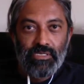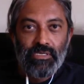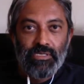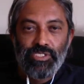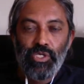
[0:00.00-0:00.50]

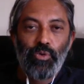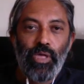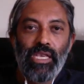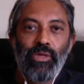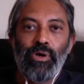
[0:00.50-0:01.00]
So
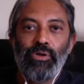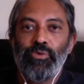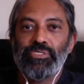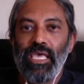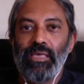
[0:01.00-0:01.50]
anyone who
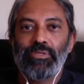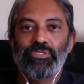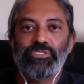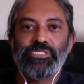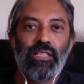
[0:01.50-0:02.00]
is able
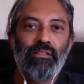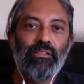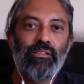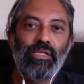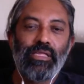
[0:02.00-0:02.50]
to
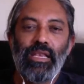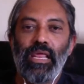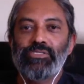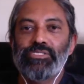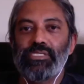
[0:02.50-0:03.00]
sell
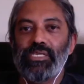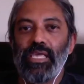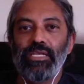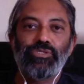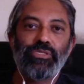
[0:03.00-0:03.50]
electricity
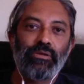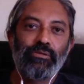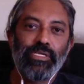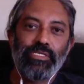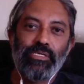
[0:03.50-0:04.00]
into the
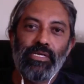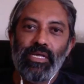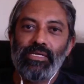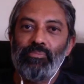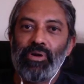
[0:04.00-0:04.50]
grid
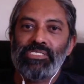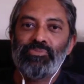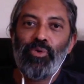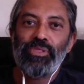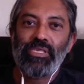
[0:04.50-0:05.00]
at a price
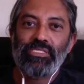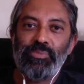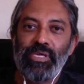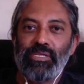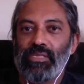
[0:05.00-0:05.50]
point that's
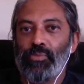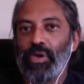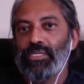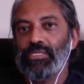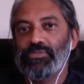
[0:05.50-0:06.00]
better than
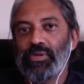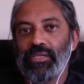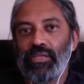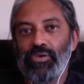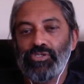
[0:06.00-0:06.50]
where it is right
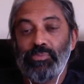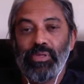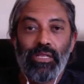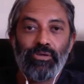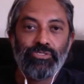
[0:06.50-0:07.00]
now should be
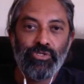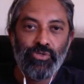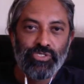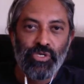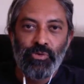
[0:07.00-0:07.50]
allowed to do
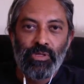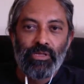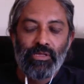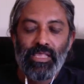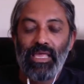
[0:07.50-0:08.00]
so.
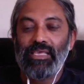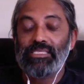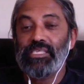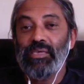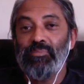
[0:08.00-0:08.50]
And
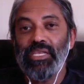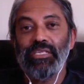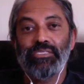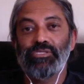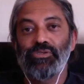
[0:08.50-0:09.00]
that's the
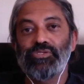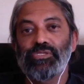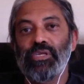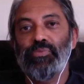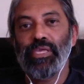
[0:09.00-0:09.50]
immediate solution
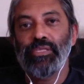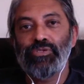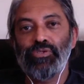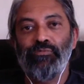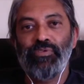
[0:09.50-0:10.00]
that we can
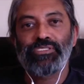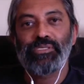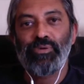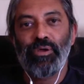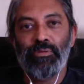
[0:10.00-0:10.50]
do to fix the
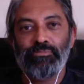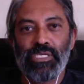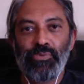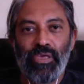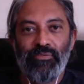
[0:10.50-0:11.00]
problems
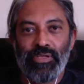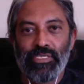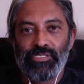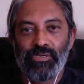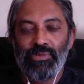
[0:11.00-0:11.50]
that we have at
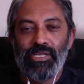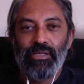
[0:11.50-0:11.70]
Eskom.